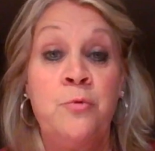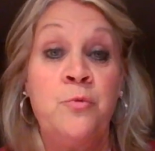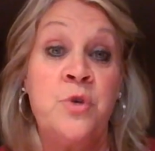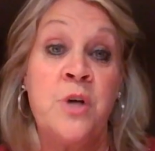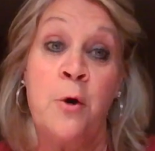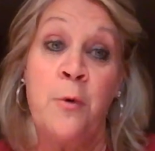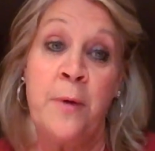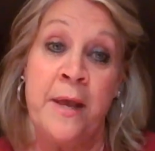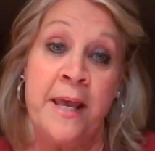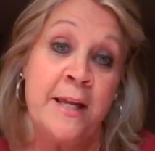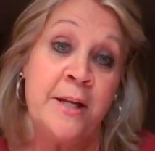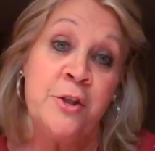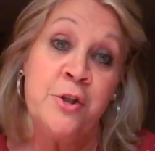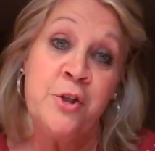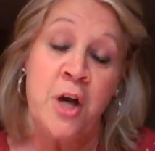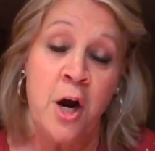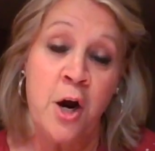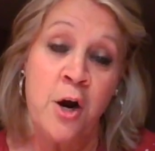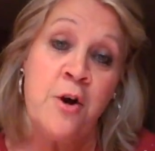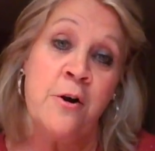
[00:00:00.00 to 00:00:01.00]
you don't get a
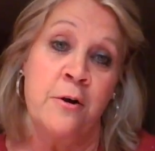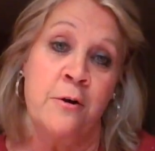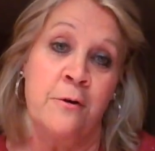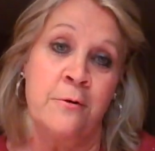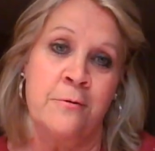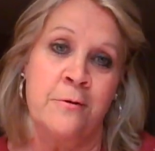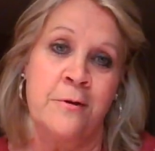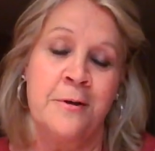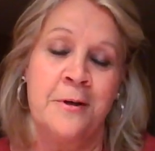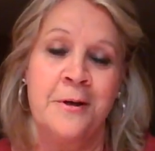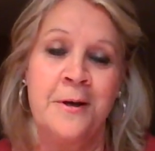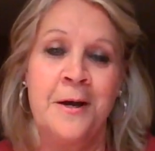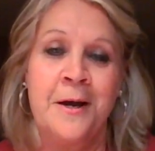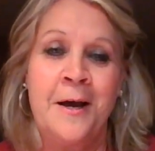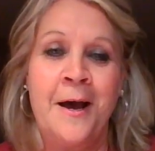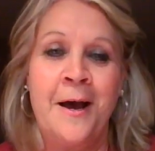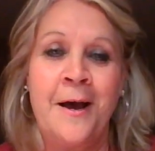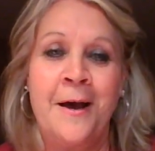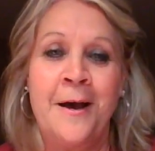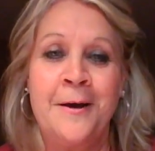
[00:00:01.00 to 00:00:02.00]
turn?
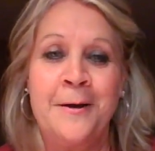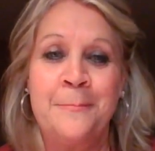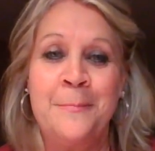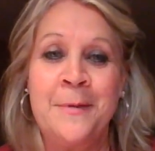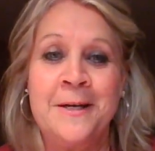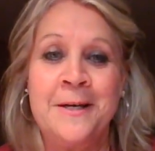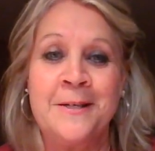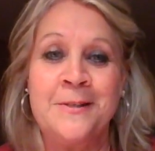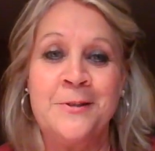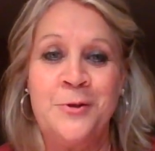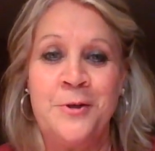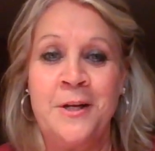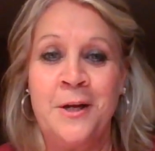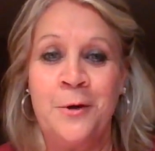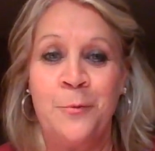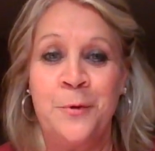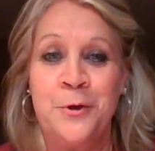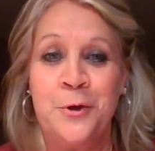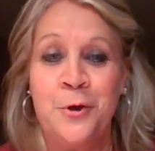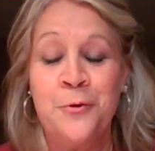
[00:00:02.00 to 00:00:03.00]
How, because you know
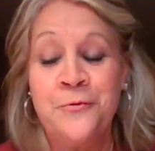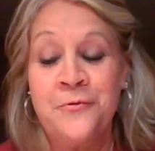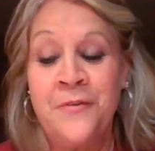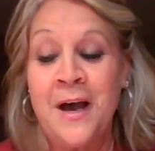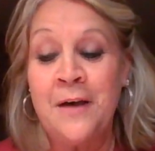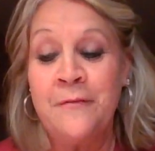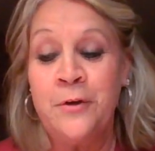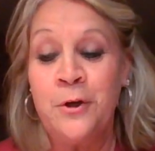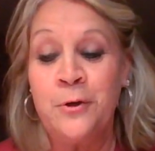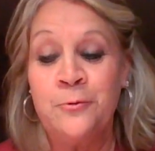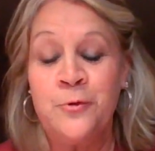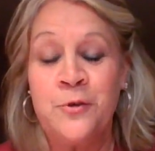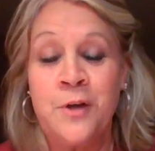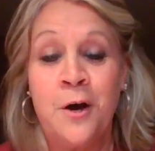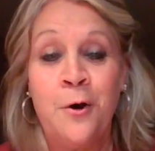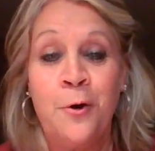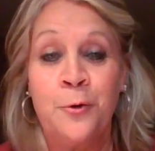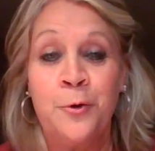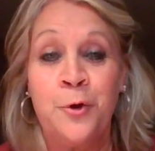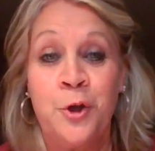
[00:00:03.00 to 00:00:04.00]
when you're five years
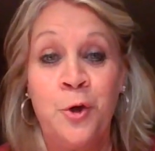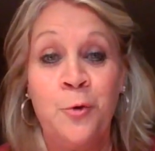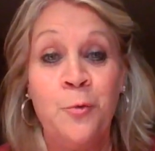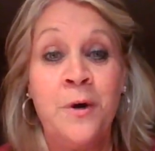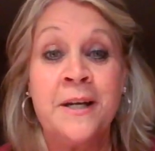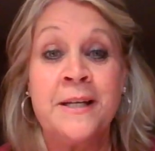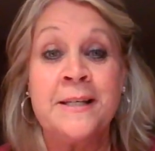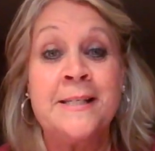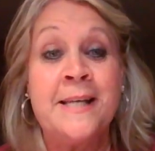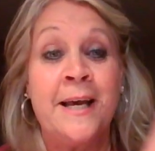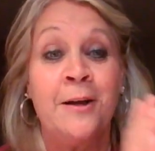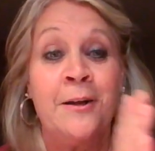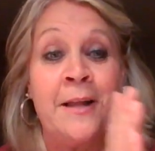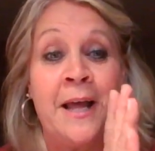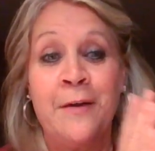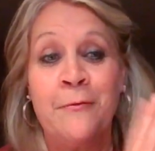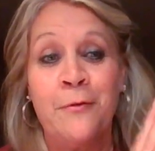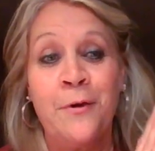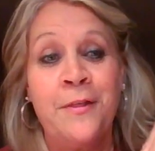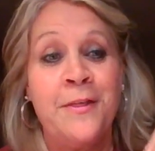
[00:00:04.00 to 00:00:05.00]
old you want to tell
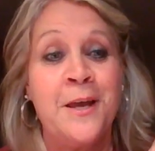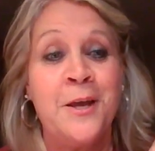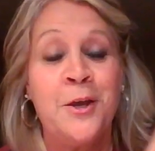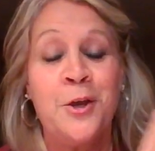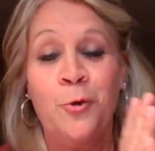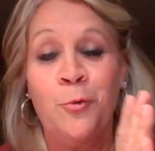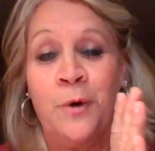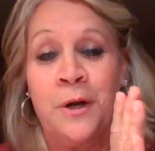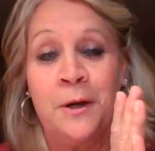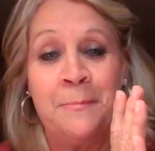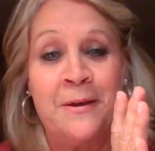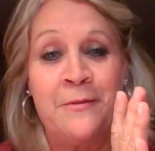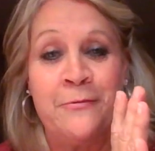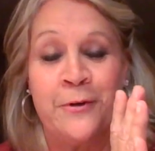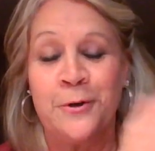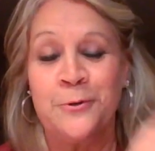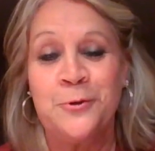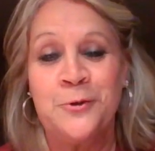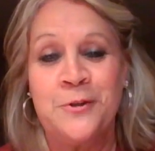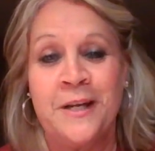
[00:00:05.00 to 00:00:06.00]
everything you want to be
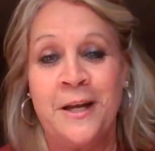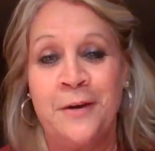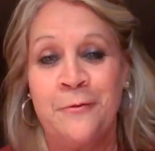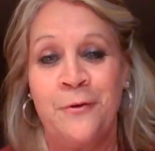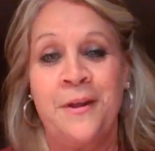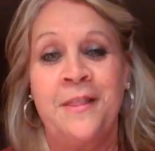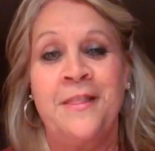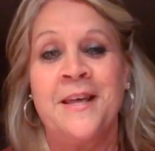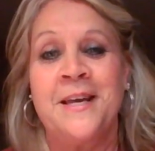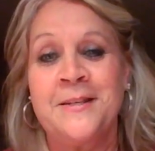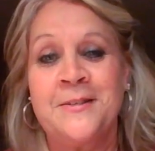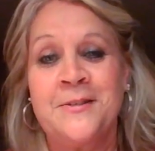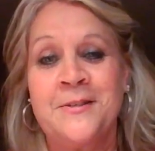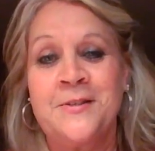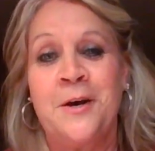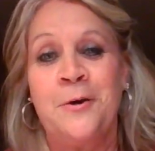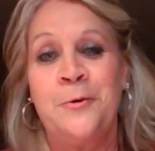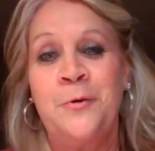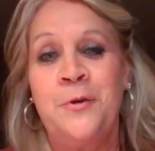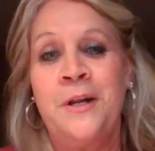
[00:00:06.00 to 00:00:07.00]
first at everything
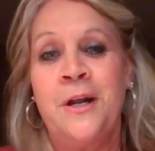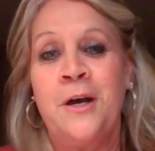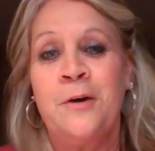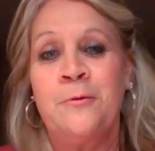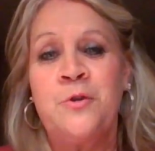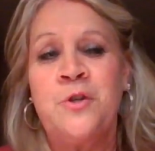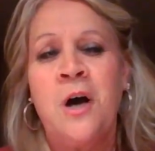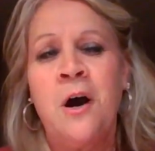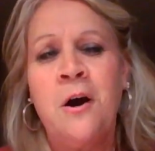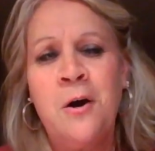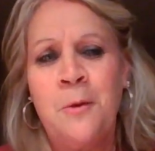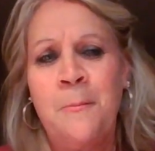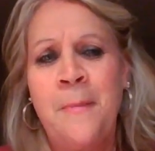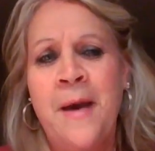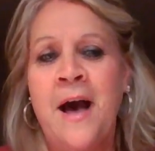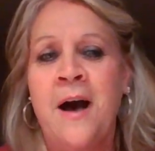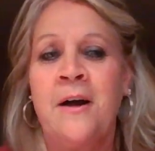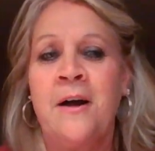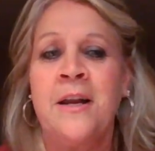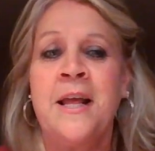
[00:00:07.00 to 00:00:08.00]
so you know talk
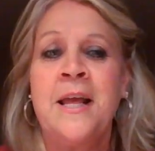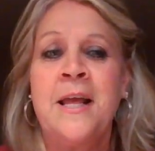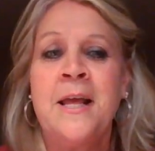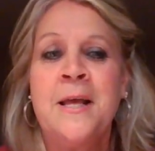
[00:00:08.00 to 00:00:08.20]
about